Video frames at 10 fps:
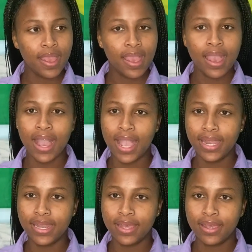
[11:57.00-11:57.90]

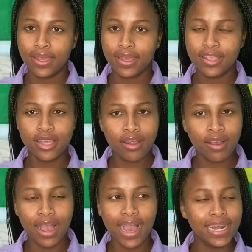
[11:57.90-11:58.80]
And, you know,
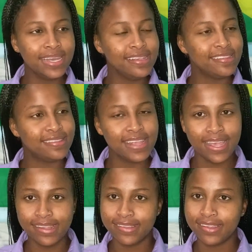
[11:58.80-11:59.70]
all these things.